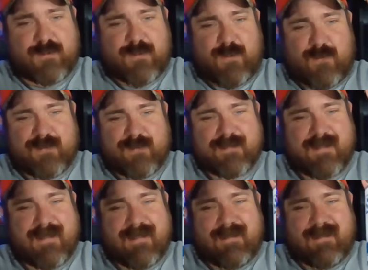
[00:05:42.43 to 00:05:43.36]
sodas.
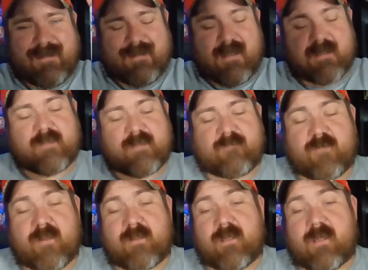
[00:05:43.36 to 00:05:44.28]
And guys, have a
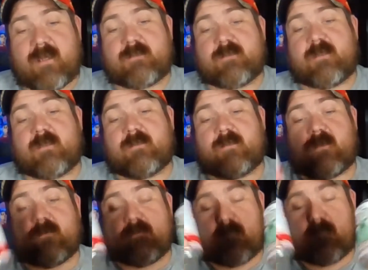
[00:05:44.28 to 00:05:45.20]
great night. And
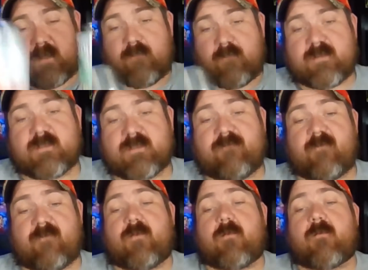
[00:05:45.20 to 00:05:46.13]
uh, again, be safe
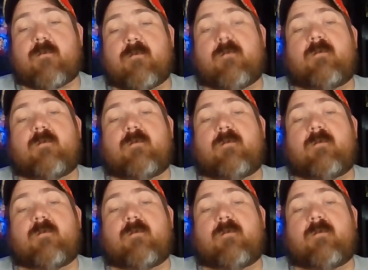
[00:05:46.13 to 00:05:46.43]
out there.